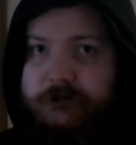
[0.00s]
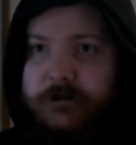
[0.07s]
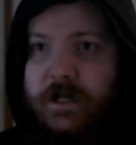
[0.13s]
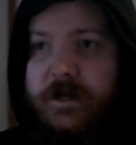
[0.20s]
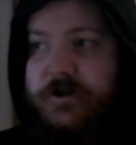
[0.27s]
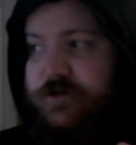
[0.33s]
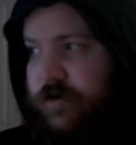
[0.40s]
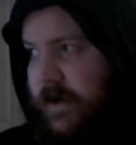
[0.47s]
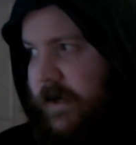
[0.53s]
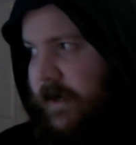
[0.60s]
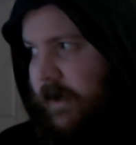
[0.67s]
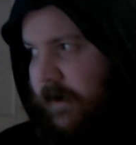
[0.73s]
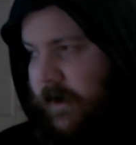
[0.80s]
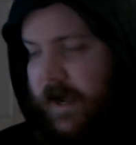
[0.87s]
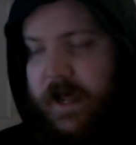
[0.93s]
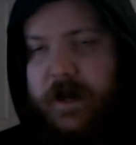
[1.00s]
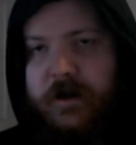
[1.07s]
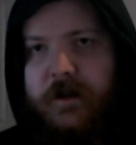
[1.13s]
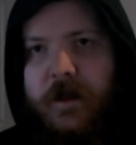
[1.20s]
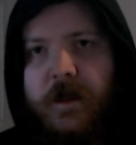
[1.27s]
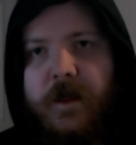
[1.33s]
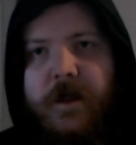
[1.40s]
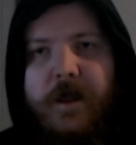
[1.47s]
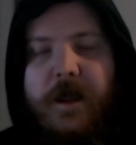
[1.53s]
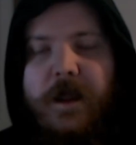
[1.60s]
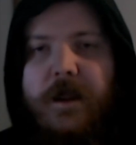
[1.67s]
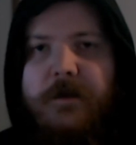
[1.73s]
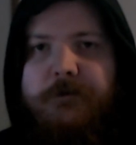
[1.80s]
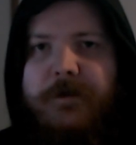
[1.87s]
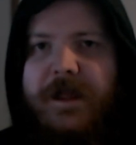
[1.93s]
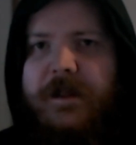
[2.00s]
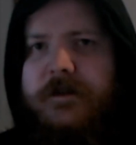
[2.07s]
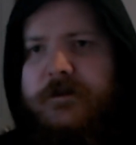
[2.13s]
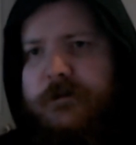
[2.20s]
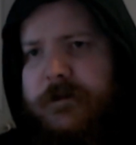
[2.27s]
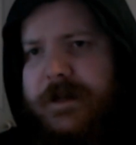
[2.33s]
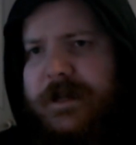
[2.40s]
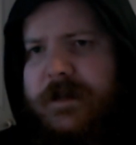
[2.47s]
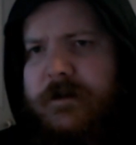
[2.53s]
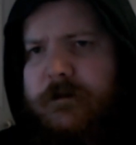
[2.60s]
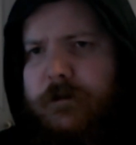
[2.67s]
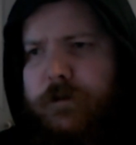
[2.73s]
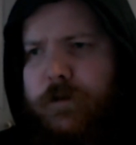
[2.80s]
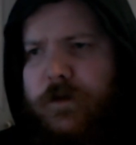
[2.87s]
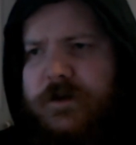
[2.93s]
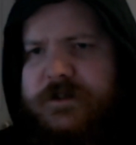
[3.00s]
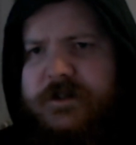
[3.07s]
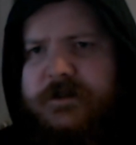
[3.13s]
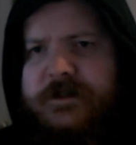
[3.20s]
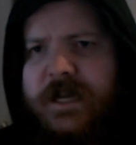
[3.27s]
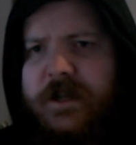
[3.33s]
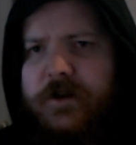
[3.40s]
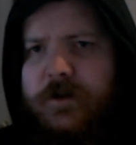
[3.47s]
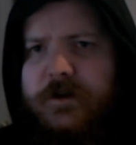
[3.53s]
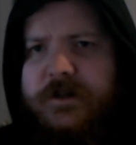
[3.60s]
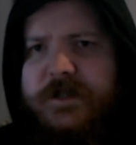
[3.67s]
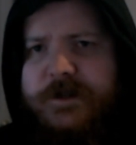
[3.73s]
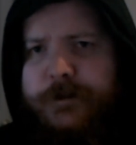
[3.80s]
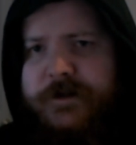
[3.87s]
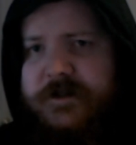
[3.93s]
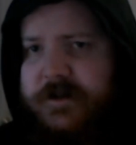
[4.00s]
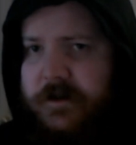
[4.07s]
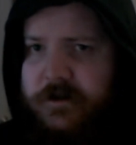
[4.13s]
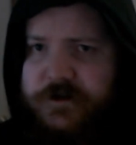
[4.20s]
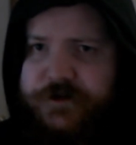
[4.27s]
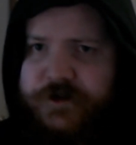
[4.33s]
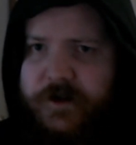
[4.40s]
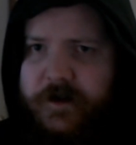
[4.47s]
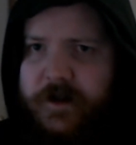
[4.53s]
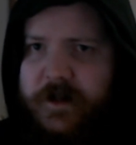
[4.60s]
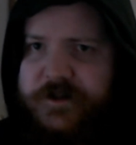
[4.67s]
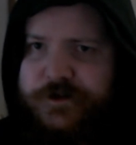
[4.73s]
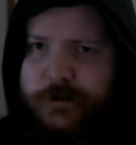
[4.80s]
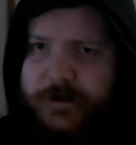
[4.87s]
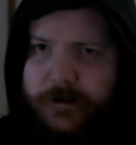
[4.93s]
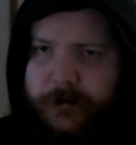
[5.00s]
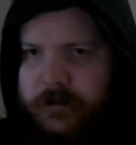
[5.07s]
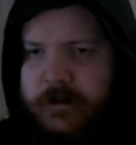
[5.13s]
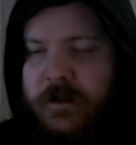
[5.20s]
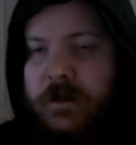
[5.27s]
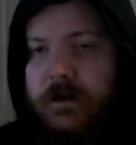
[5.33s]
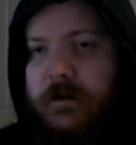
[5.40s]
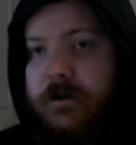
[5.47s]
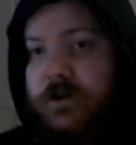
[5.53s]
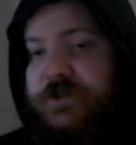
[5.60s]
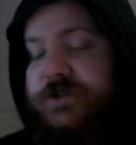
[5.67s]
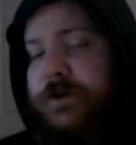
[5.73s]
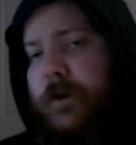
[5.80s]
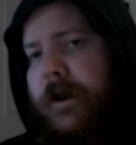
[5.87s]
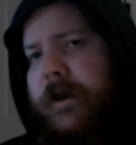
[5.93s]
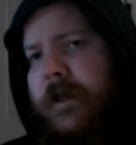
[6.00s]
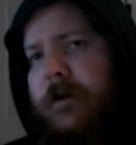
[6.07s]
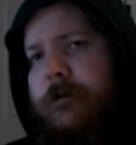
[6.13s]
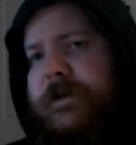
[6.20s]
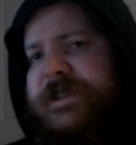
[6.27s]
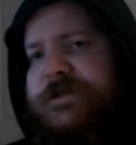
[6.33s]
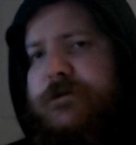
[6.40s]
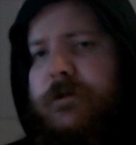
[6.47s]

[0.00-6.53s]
intriguing, and it makes me want to take on this particular journey as well. Also, another reason